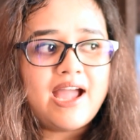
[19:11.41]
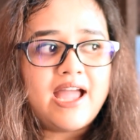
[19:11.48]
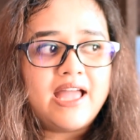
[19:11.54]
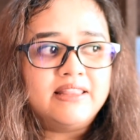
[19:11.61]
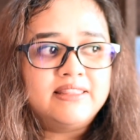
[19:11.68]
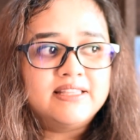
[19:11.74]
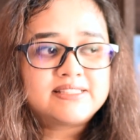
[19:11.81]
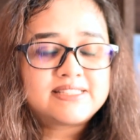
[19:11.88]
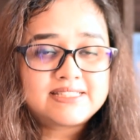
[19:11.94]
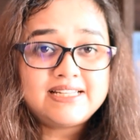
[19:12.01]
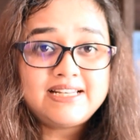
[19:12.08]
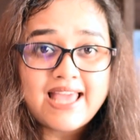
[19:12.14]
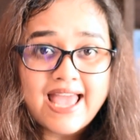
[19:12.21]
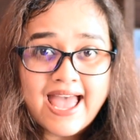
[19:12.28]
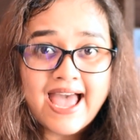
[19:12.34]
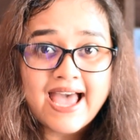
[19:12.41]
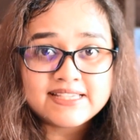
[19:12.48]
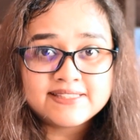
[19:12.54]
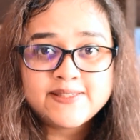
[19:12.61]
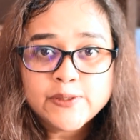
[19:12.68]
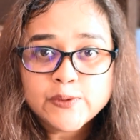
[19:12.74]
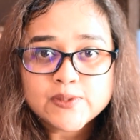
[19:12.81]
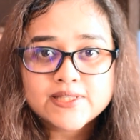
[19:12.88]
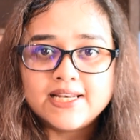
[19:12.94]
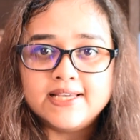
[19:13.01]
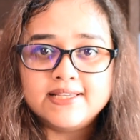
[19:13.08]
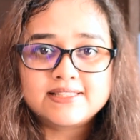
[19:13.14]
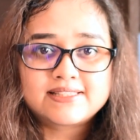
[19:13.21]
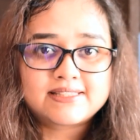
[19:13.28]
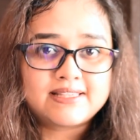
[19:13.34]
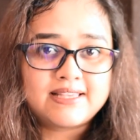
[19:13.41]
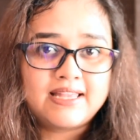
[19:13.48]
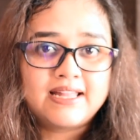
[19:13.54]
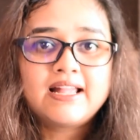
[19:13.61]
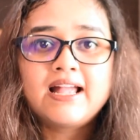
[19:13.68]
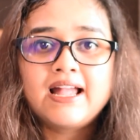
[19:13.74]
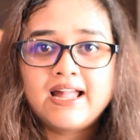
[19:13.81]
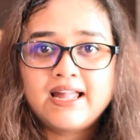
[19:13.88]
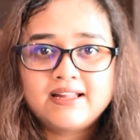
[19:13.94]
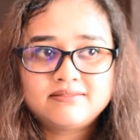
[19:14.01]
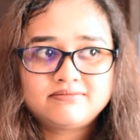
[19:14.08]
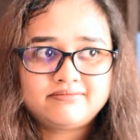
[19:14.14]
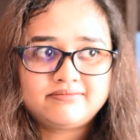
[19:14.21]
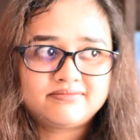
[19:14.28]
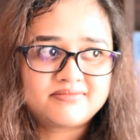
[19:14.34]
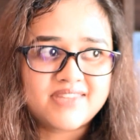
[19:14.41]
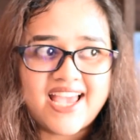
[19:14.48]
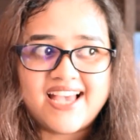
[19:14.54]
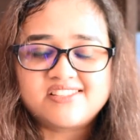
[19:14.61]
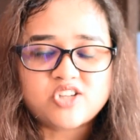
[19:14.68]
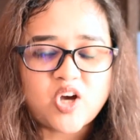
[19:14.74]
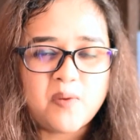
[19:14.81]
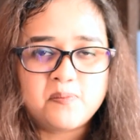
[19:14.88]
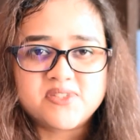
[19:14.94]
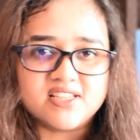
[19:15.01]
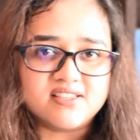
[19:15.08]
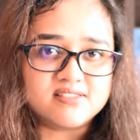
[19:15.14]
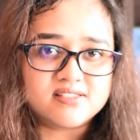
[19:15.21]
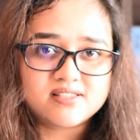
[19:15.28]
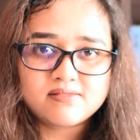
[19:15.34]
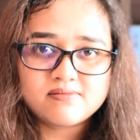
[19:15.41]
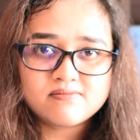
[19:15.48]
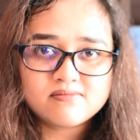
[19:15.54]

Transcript: and they're still as useless as corpses?